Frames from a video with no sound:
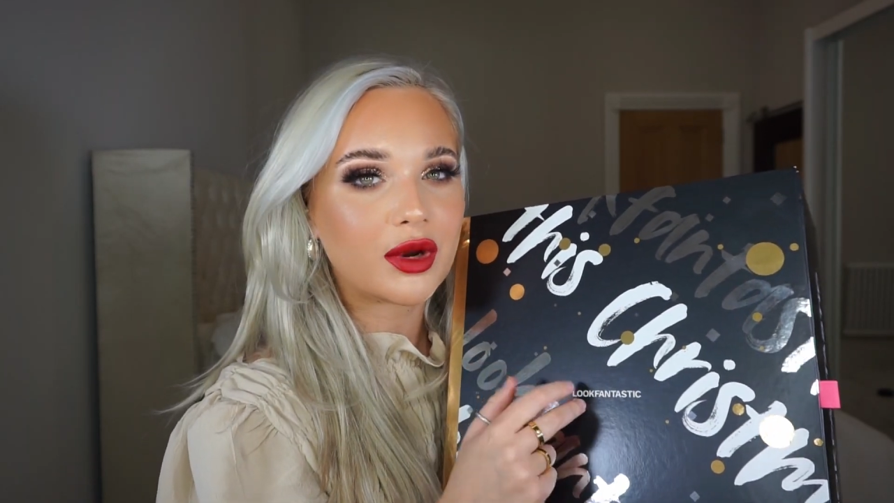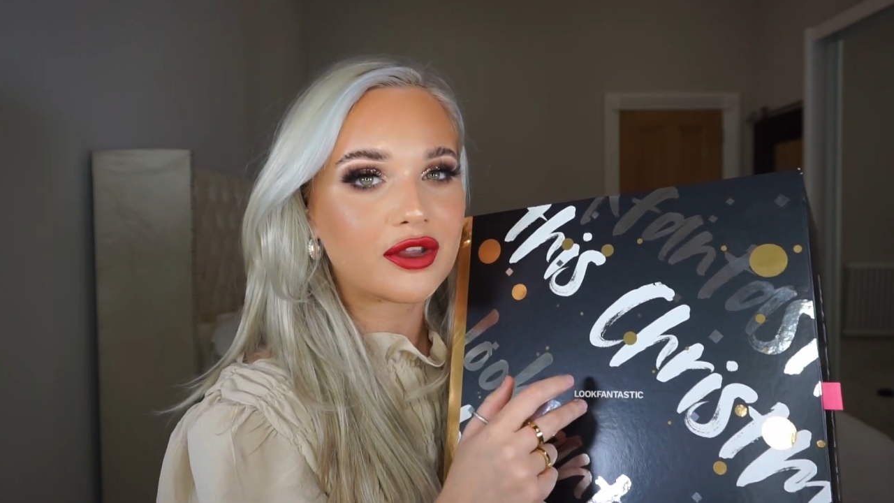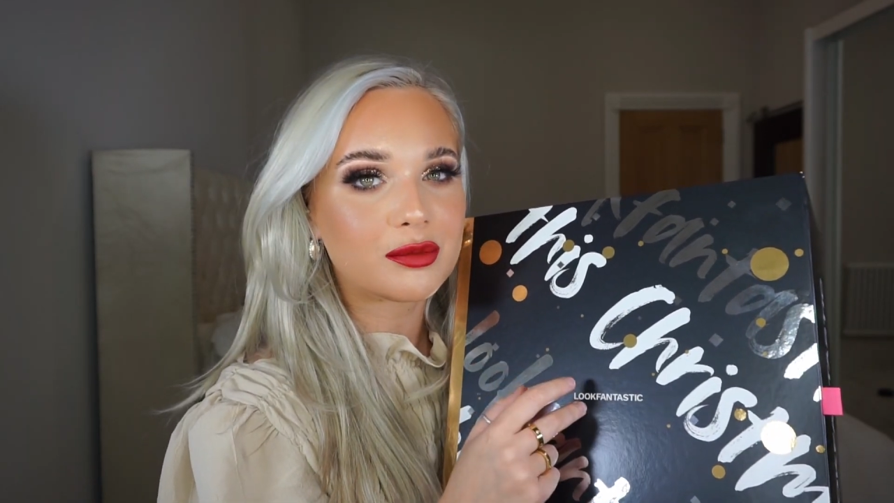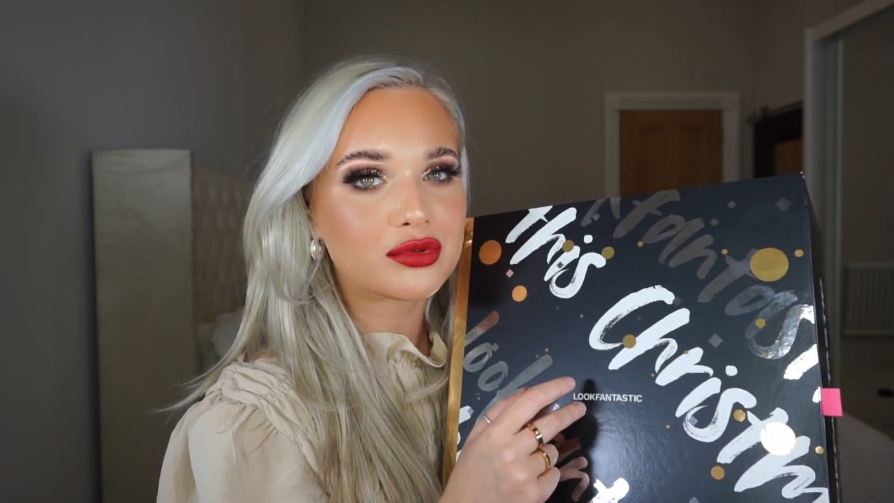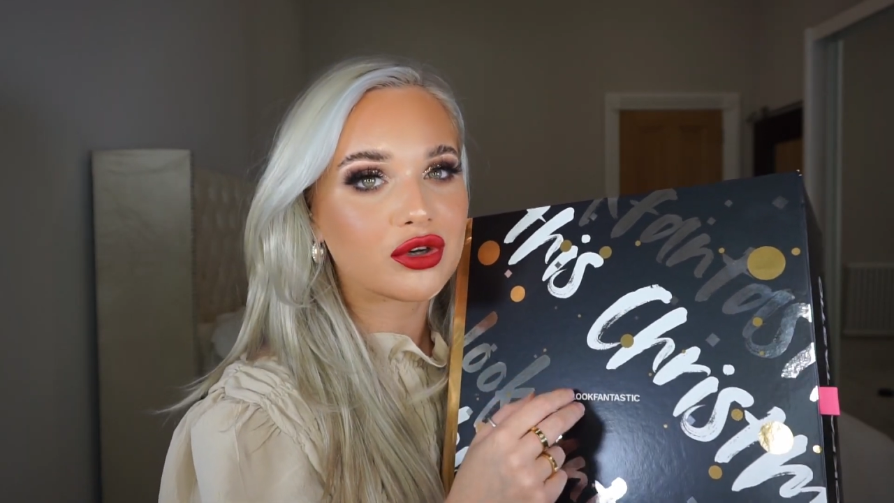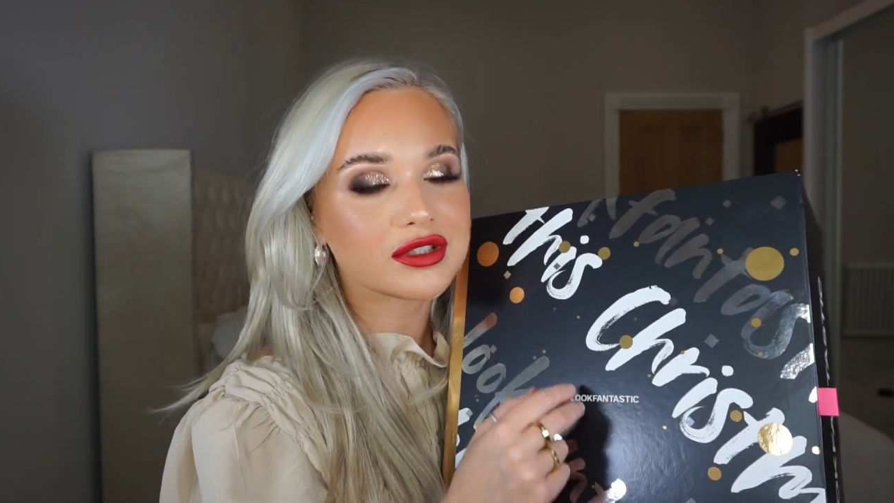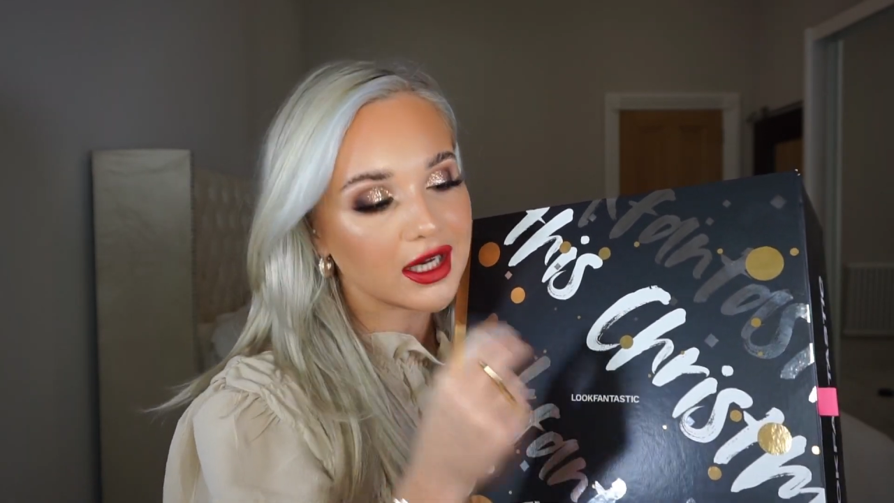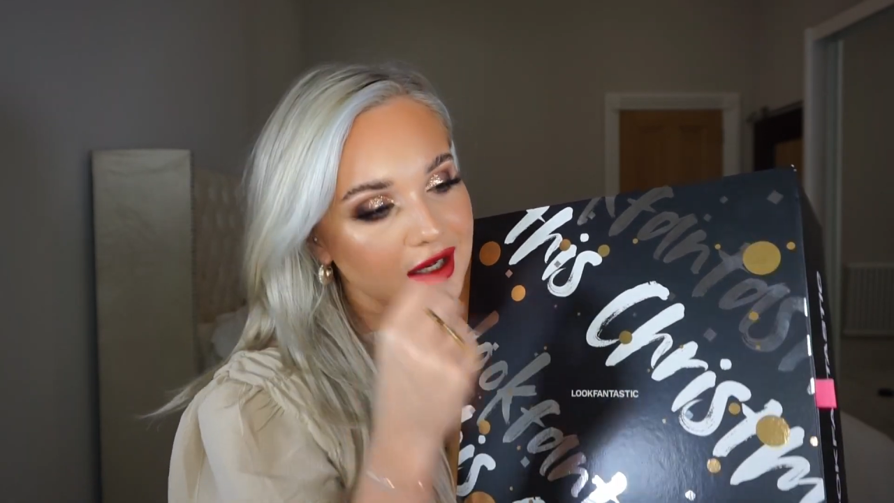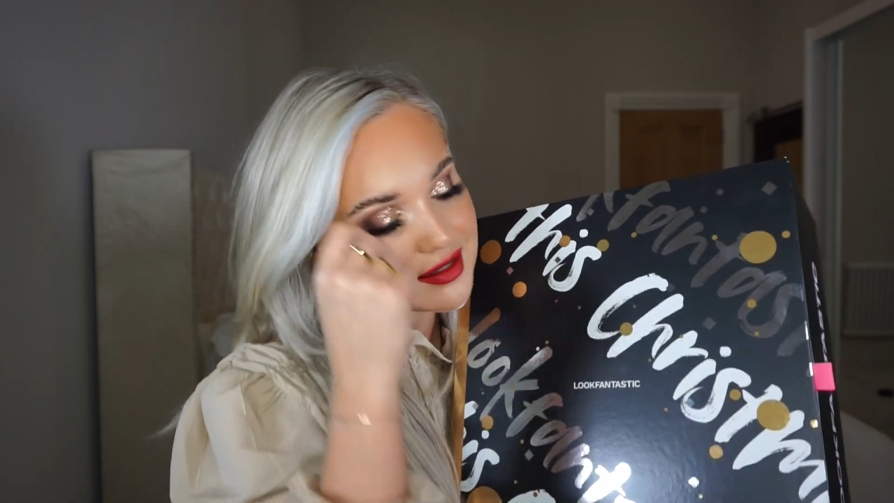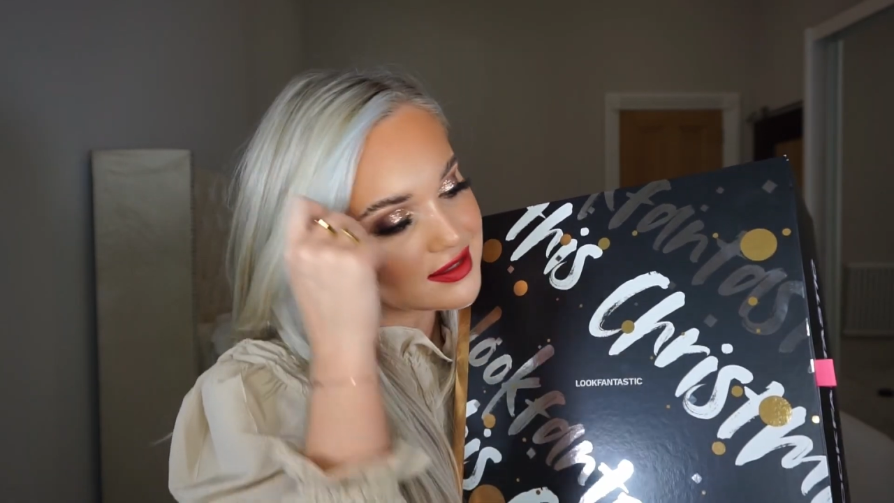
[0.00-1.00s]
worth of
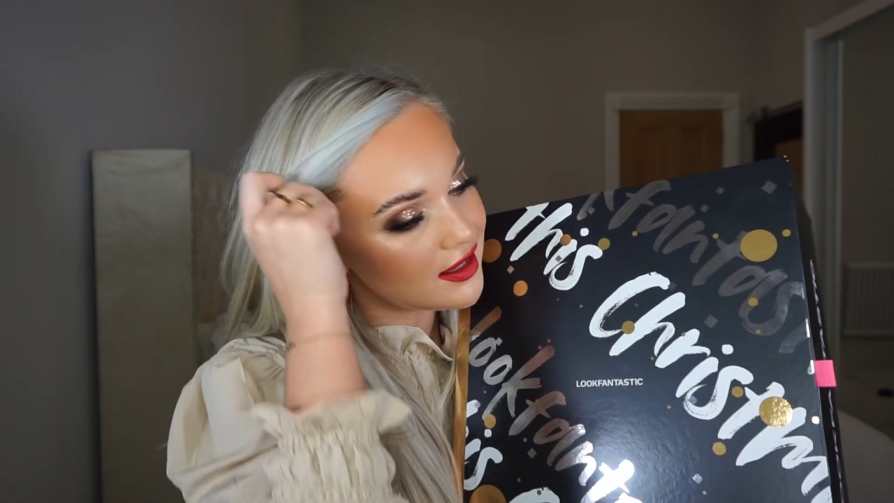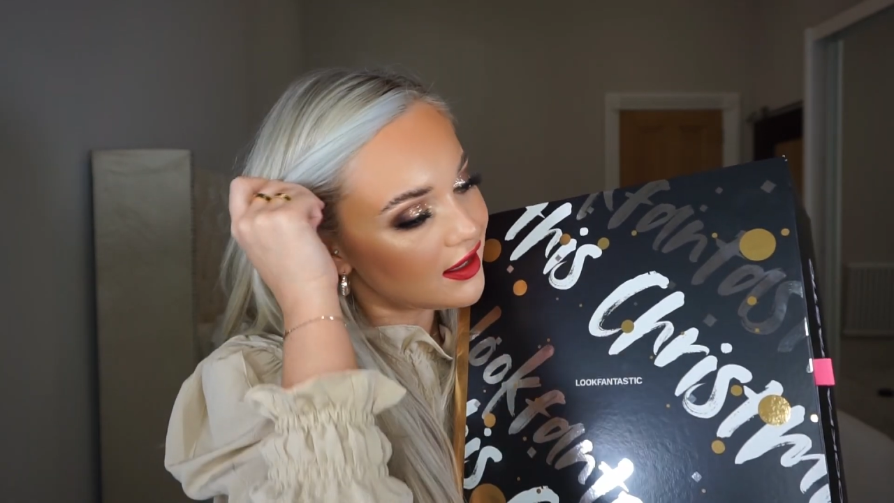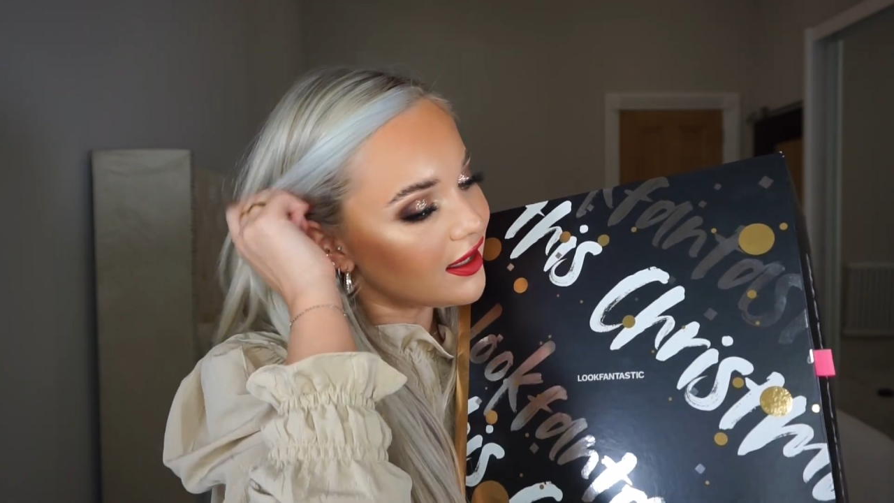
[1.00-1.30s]
products.